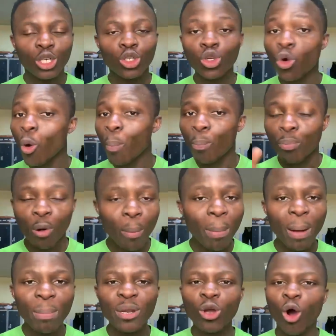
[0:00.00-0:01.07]
you will
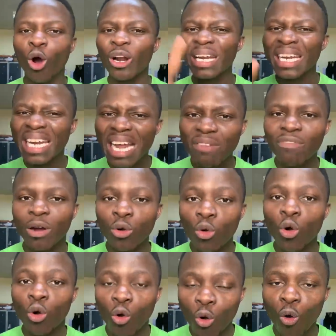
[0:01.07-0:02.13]
probably or never
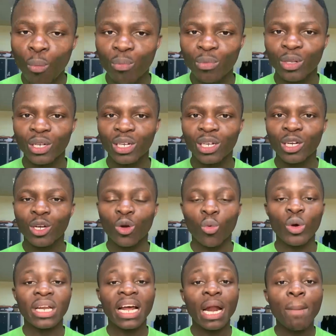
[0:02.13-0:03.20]
go home
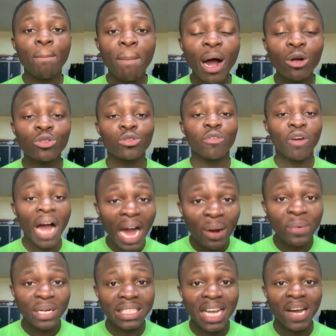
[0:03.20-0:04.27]
with an amount of
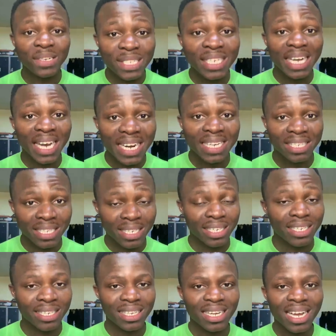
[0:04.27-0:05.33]
100,000 Ghana
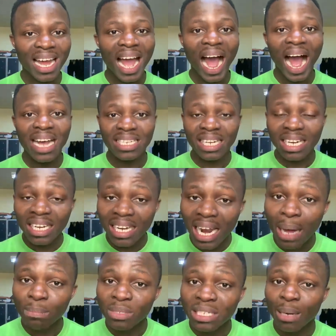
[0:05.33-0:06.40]
cedis as a
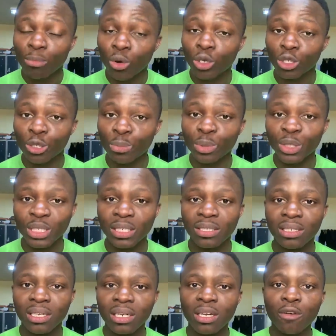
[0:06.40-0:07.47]
lump sum
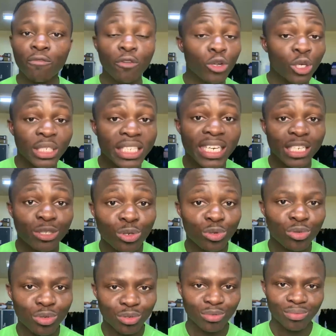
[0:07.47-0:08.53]
contribution for your tier
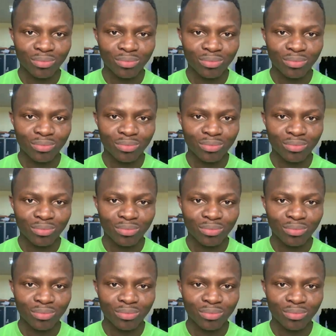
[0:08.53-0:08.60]
2.